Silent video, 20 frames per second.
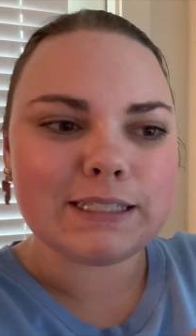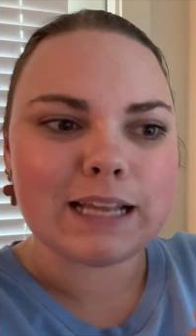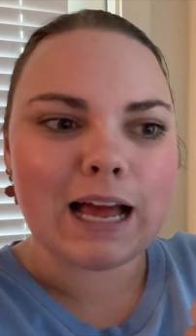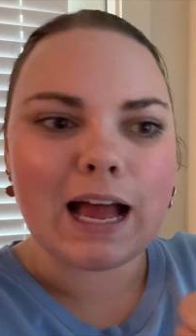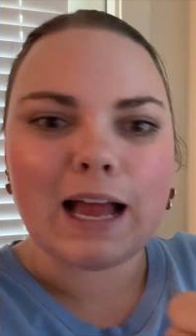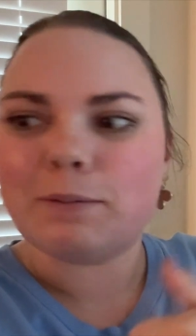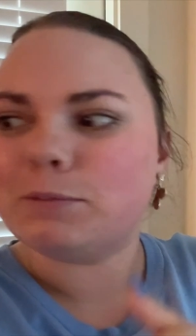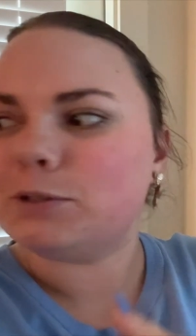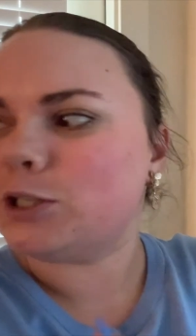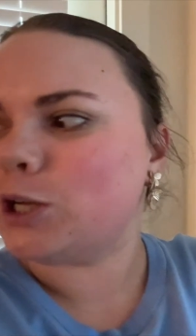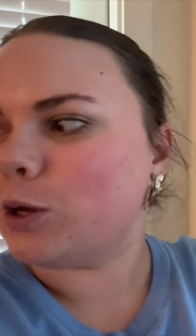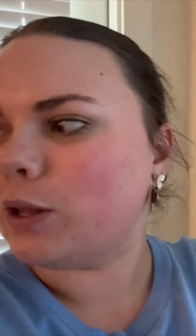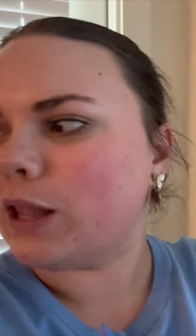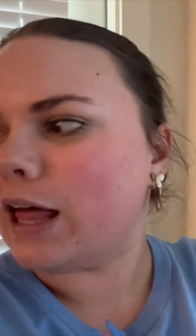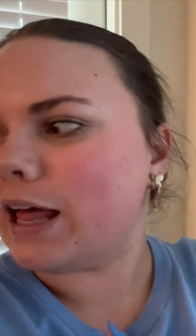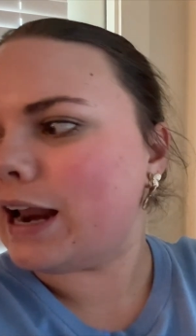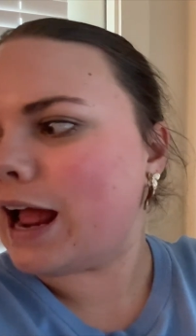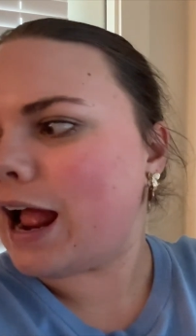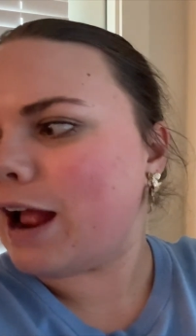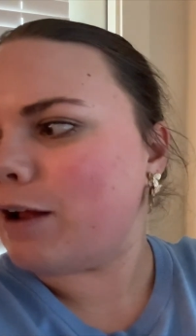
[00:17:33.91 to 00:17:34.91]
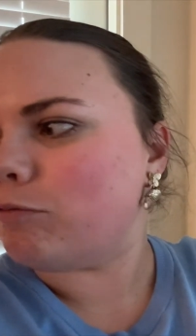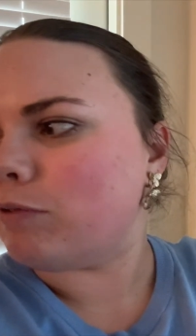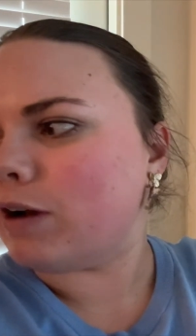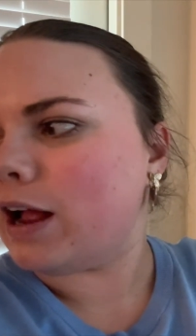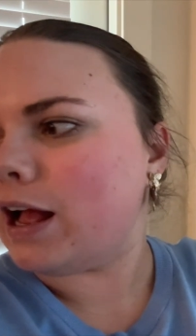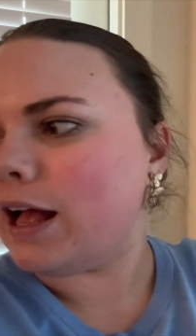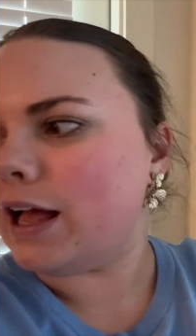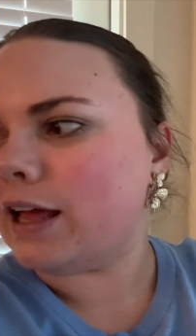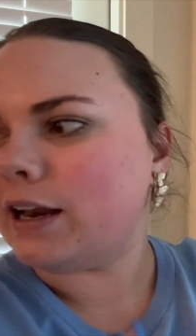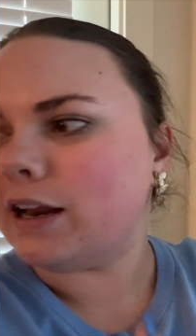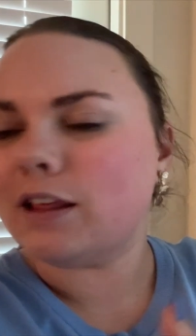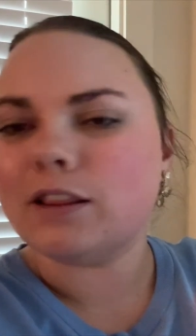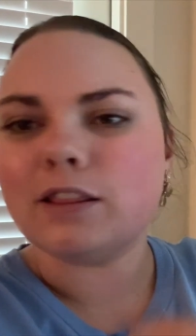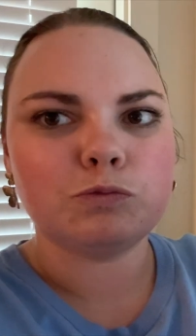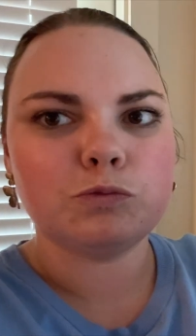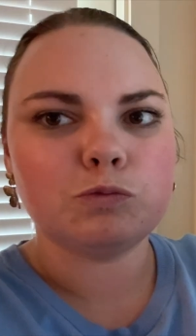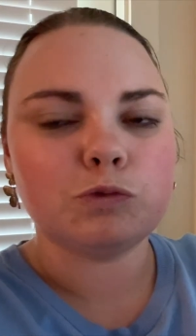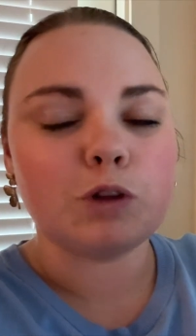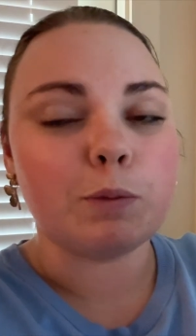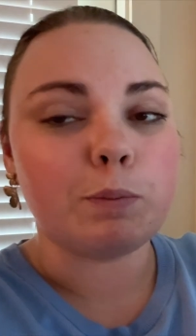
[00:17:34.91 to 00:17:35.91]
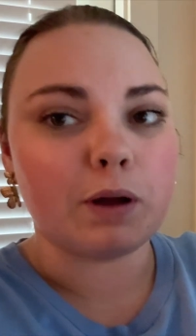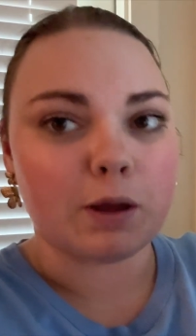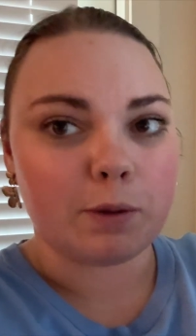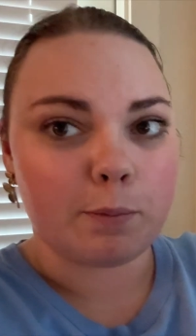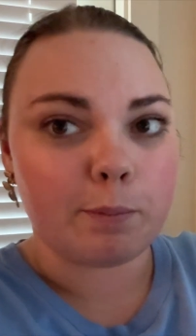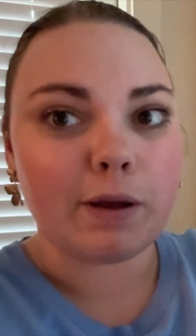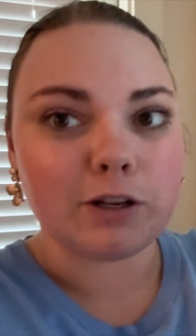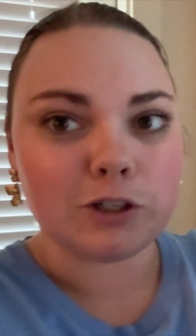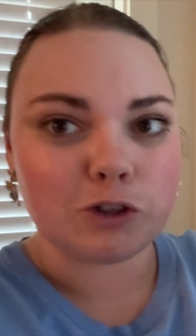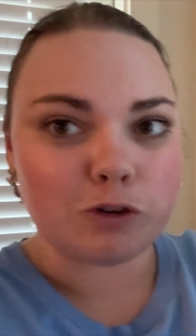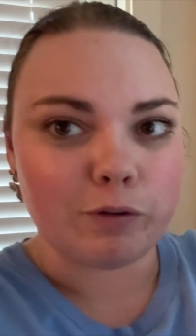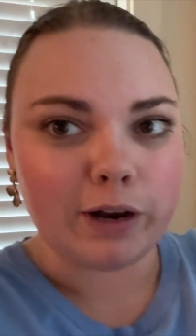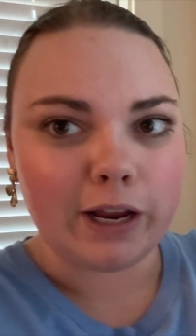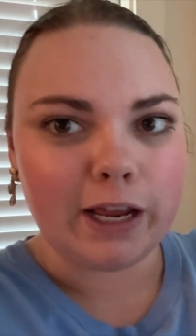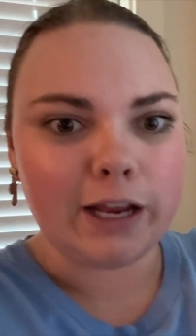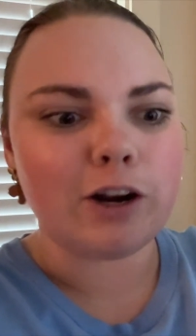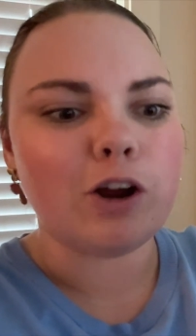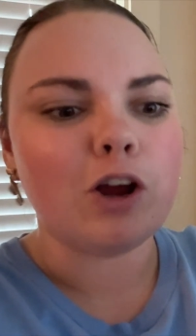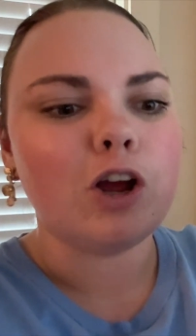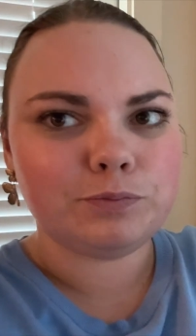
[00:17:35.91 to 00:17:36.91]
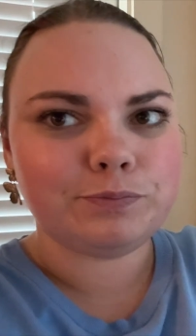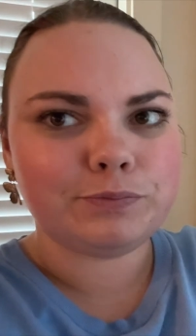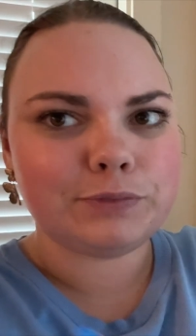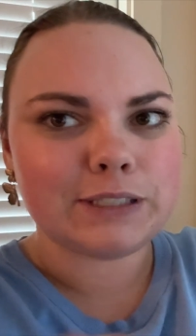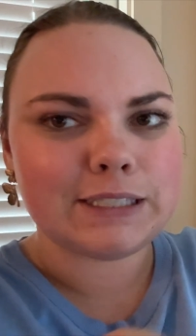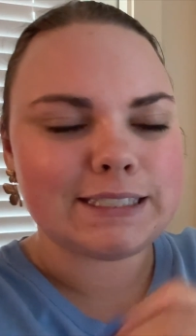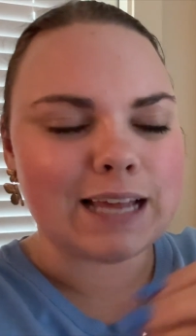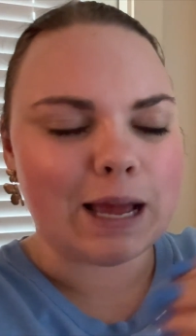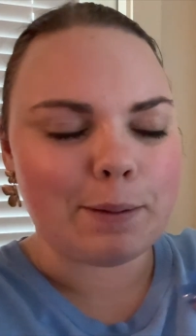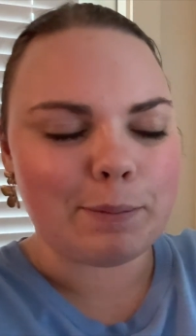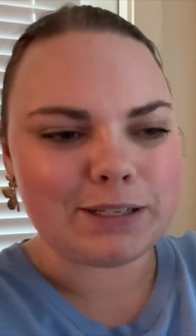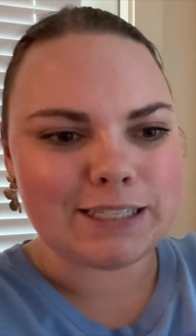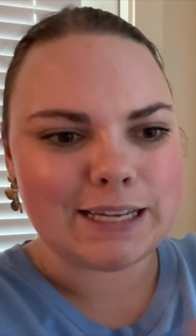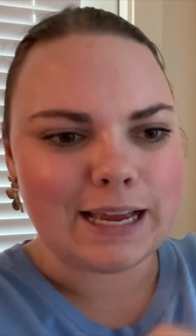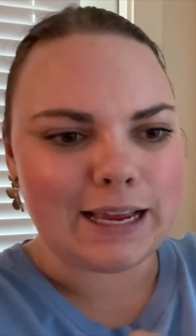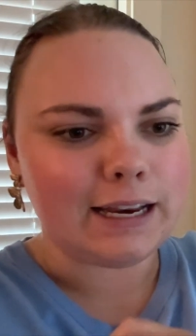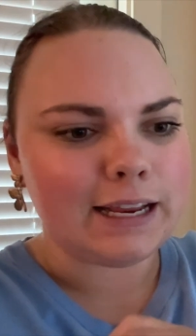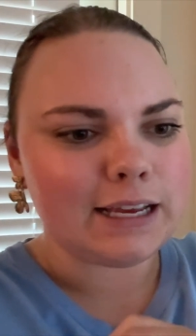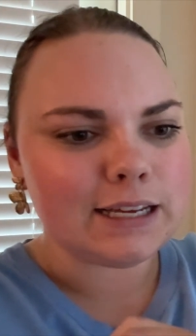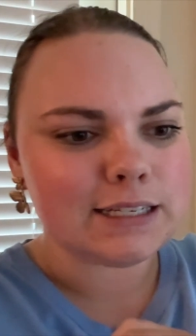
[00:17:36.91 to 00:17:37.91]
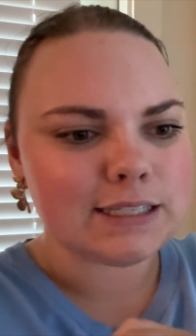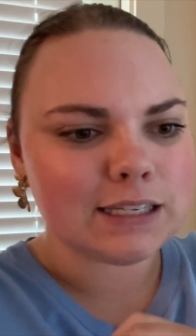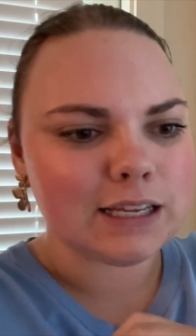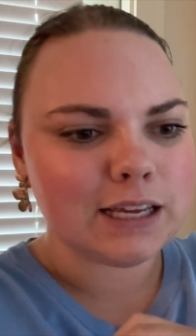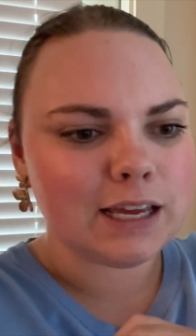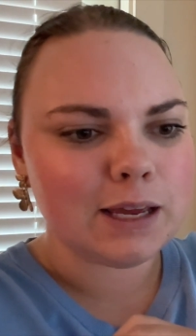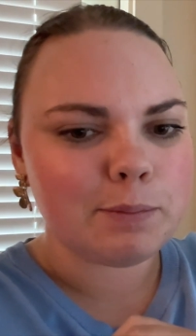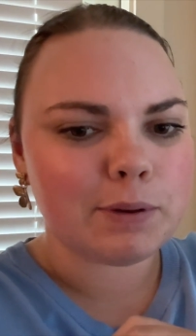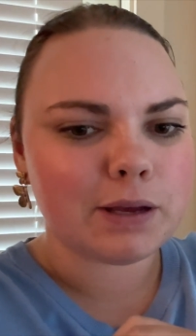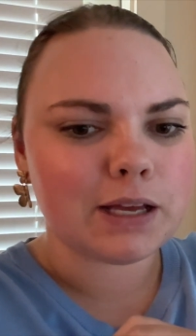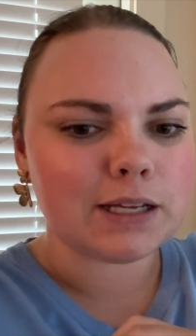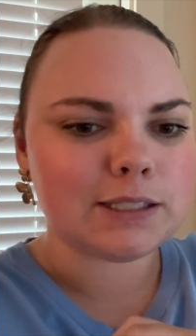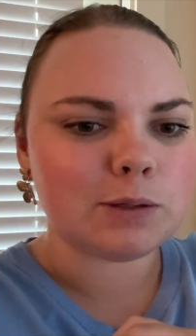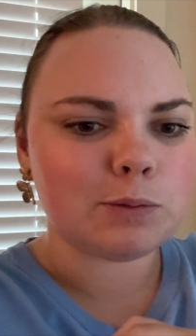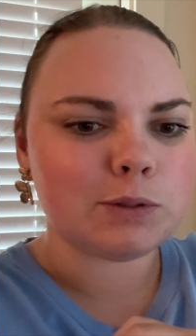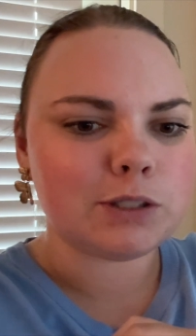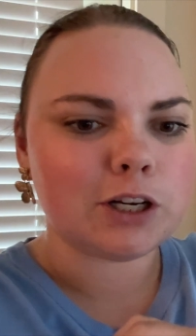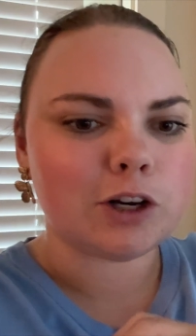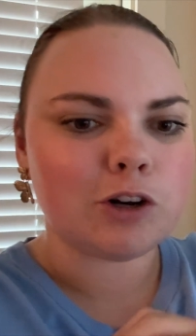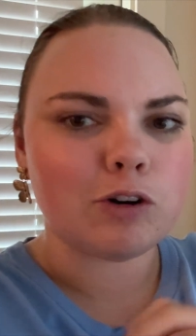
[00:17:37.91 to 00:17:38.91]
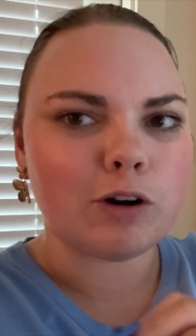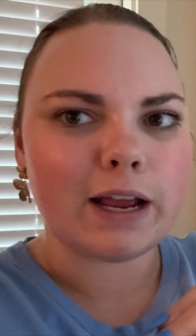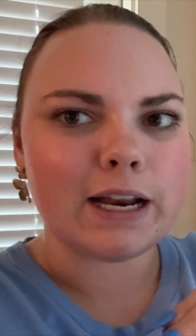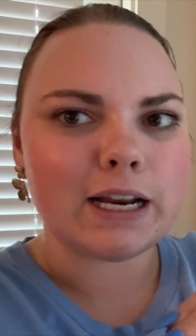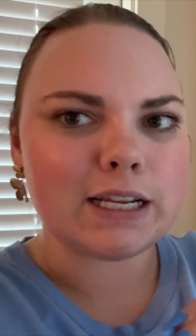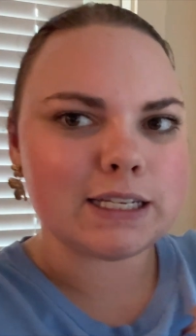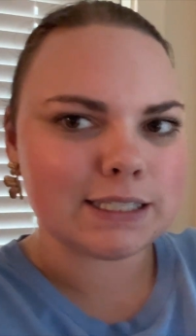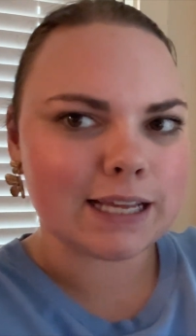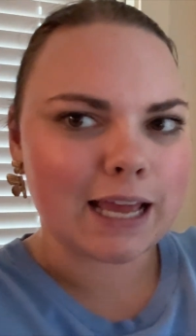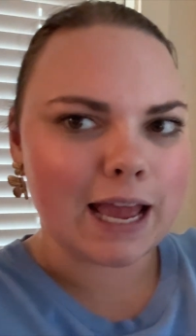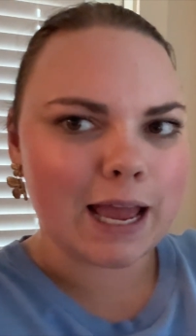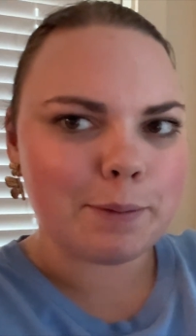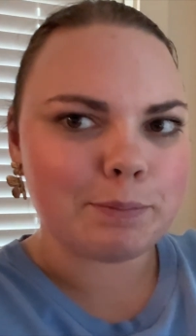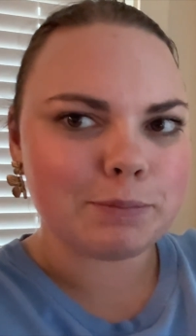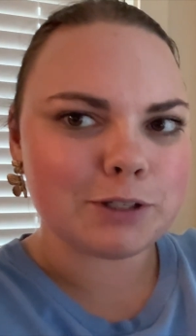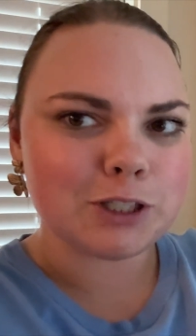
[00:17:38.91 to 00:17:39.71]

I'm so glad I read the book I'm about to read simultaneously, because it was a great escape.